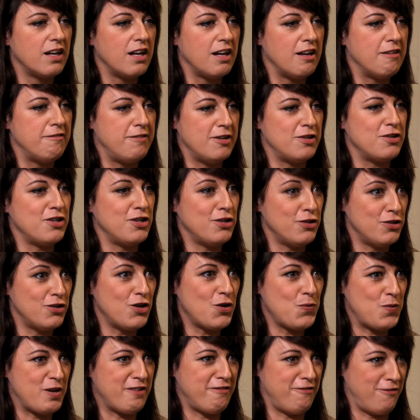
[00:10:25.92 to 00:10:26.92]
Phil, you know
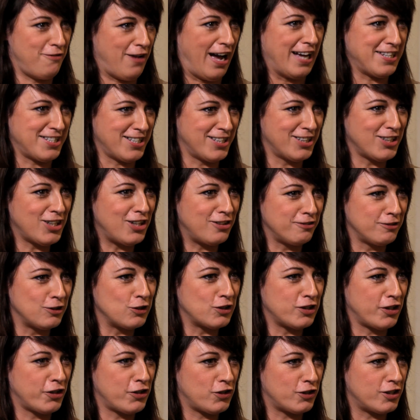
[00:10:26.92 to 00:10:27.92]
we've had a lot of
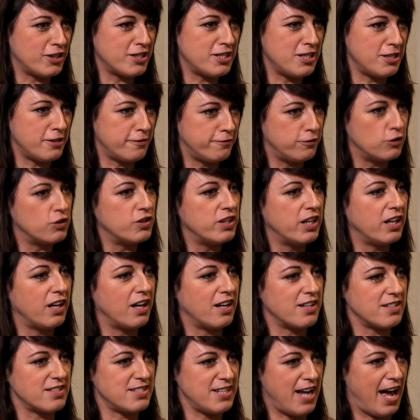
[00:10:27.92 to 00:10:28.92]
local authorities phoning
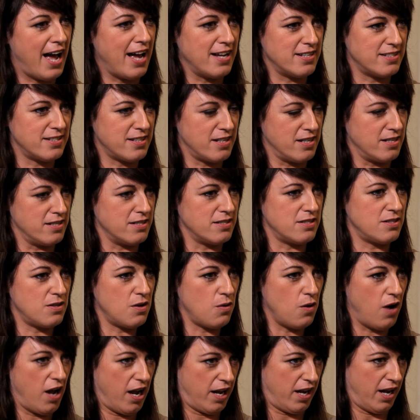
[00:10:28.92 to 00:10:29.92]
us to ask us,
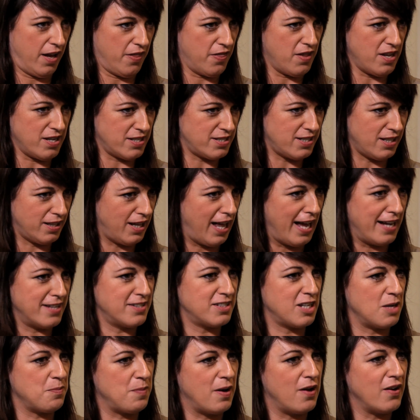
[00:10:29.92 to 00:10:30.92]
can they still
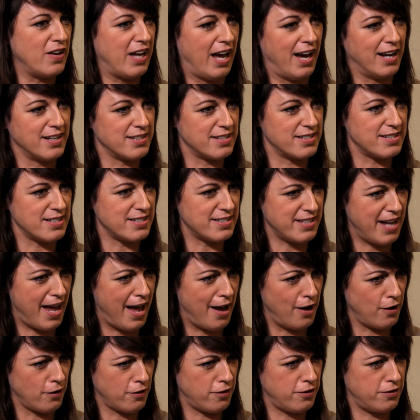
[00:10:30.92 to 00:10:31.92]
ask about candidates'
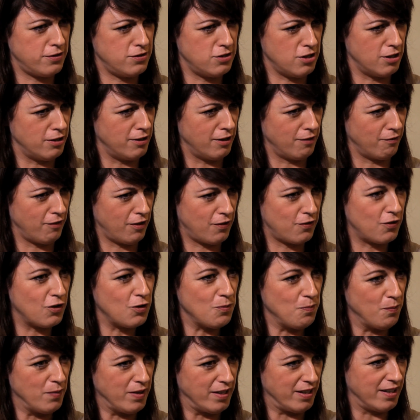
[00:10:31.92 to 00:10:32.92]
health during
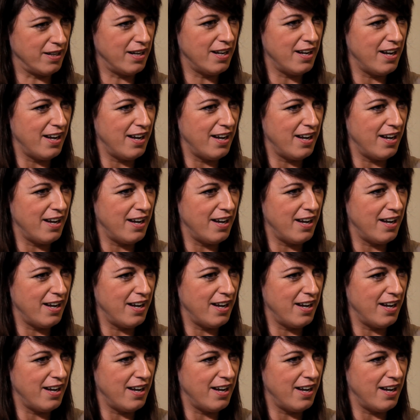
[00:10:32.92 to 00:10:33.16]
recruitment?